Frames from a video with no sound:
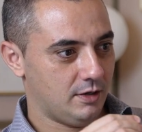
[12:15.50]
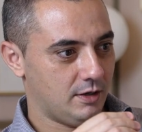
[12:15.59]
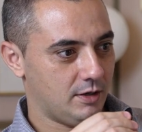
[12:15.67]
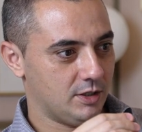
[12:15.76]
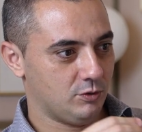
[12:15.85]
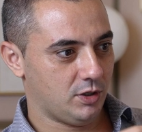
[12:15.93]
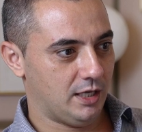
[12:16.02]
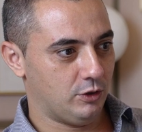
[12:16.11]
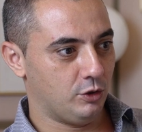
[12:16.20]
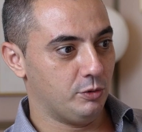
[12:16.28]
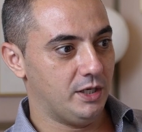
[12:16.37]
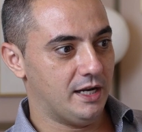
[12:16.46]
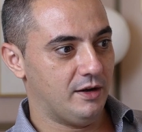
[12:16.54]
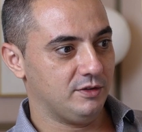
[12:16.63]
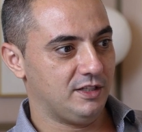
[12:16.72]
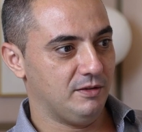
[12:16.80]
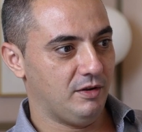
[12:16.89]
I was working at the
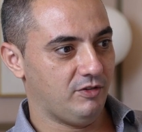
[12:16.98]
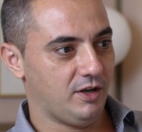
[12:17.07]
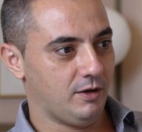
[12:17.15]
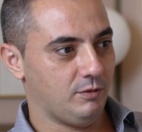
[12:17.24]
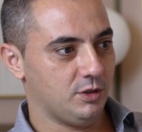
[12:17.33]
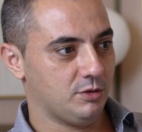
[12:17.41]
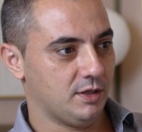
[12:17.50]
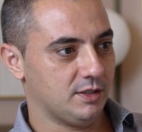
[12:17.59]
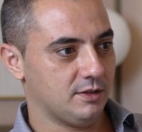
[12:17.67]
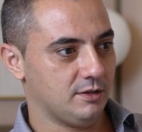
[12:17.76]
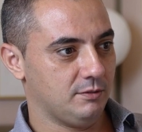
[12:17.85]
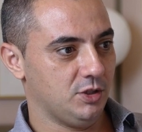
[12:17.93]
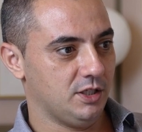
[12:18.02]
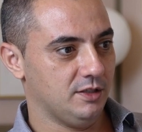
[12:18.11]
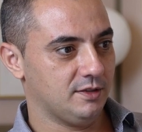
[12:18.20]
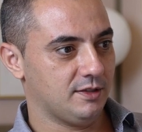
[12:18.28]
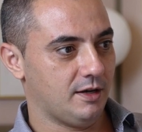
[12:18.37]
Greenhouse in Mayfair, which was a
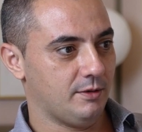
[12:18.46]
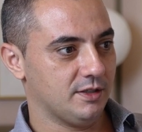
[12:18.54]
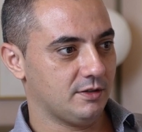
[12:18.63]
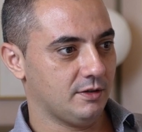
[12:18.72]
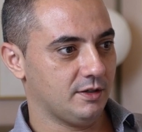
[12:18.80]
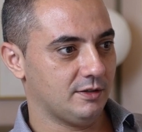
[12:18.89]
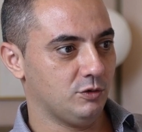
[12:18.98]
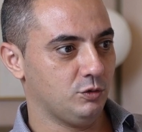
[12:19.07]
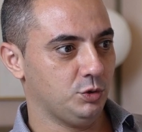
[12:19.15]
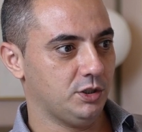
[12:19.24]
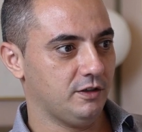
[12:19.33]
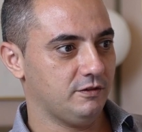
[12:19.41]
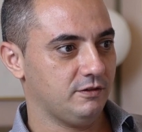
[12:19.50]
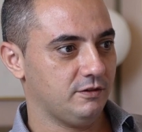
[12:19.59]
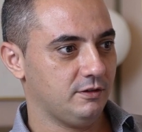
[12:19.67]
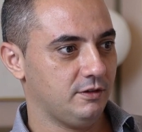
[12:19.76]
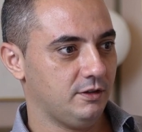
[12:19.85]
Michelin star restaurant, as a sous chef.
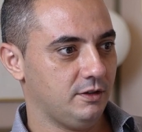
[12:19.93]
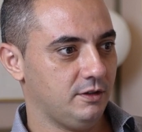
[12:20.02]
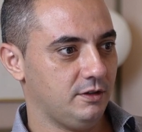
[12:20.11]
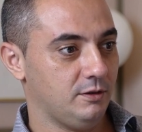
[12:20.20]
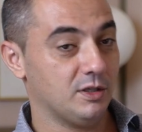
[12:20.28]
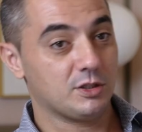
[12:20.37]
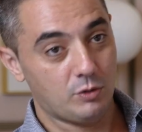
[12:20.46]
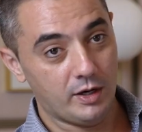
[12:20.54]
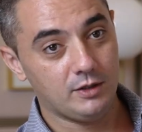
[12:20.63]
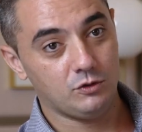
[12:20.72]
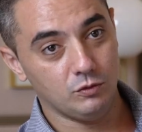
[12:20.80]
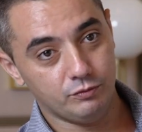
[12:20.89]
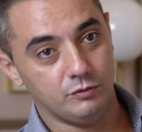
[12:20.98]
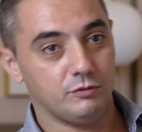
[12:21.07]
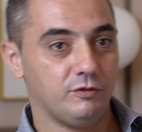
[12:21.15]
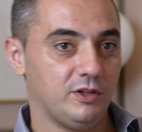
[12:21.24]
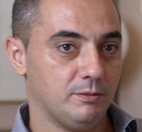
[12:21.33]
It was great to
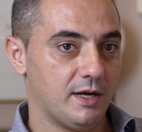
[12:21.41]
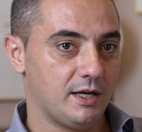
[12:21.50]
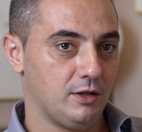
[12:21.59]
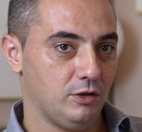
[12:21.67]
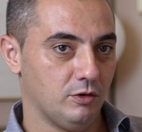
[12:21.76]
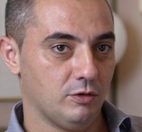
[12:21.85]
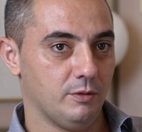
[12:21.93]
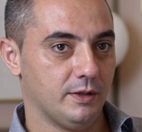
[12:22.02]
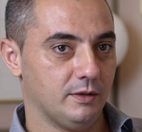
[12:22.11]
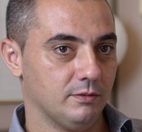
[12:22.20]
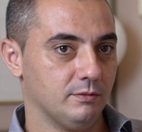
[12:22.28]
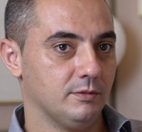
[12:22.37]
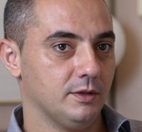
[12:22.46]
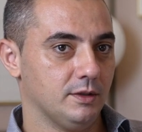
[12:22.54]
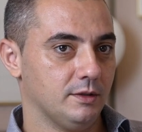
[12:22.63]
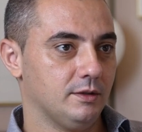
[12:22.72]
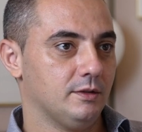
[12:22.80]
put feedback in Europe and
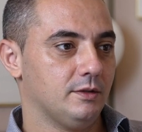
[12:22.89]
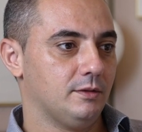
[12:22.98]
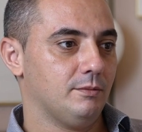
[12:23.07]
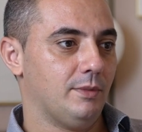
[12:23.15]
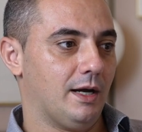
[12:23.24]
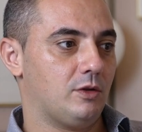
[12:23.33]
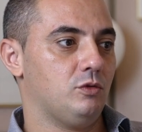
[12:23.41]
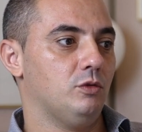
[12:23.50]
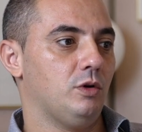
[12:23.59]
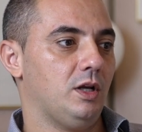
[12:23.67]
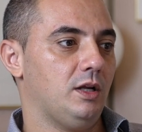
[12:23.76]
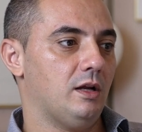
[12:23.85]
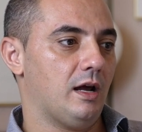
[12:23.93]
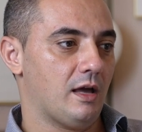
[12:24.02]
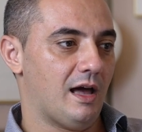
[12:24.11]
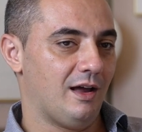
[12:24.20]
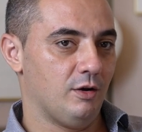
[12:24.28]
back to really
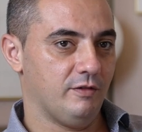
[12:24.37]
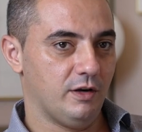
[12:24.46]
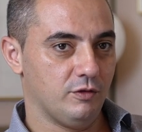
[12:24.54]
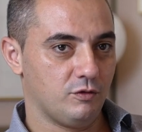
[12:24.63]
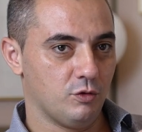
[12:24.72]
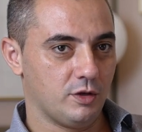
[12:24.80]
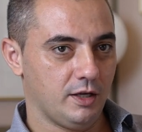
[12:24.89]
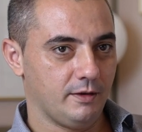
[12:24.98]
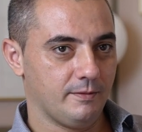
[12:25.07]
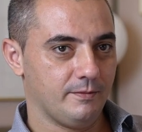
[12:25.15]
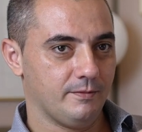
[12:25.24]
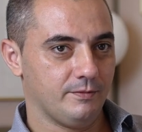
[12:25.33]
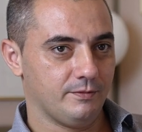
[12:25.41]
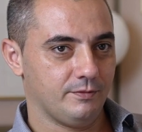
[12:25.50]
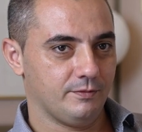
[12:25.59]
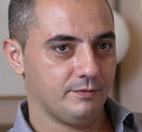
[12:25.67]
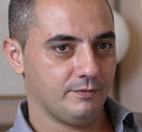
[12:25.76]
like high level of cooking
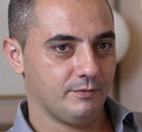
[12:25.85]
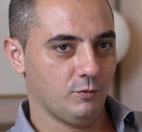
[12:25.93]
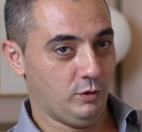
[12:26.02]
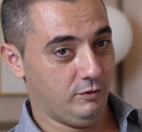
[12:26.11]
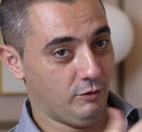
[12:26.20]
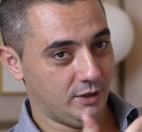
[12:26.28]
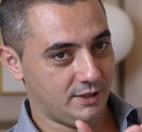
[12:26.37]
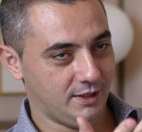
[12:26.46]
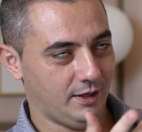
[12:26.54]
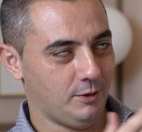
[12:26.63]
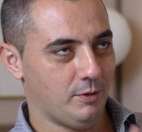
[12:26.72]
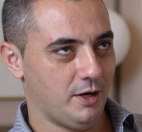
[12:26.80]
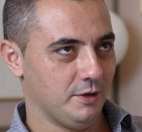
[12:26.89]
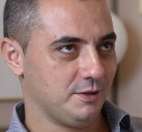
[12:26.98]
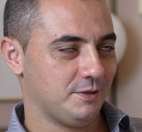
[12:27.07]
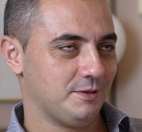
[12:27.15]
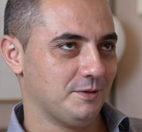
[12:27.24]
with what it
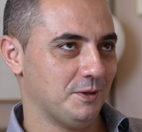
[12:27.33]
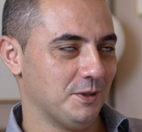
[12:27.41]
requires,